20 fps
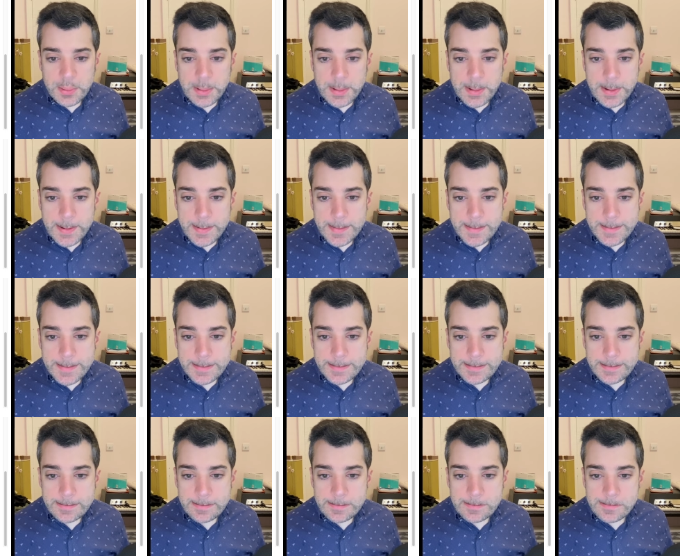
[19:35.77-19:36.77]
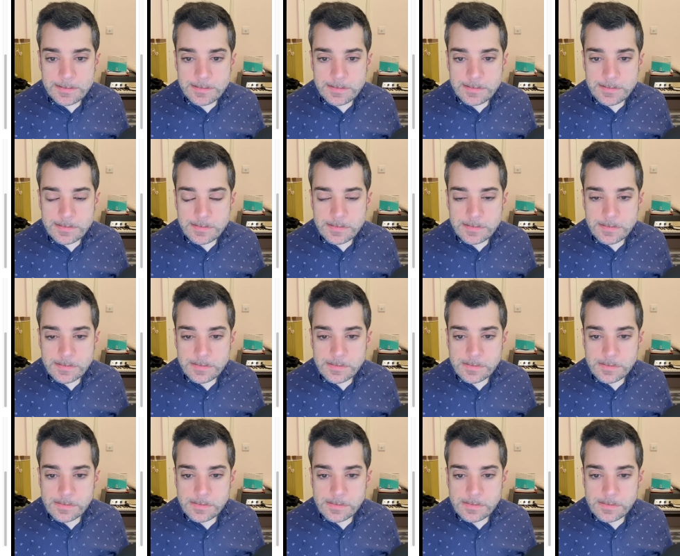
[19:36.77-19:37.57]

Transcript: [no speech]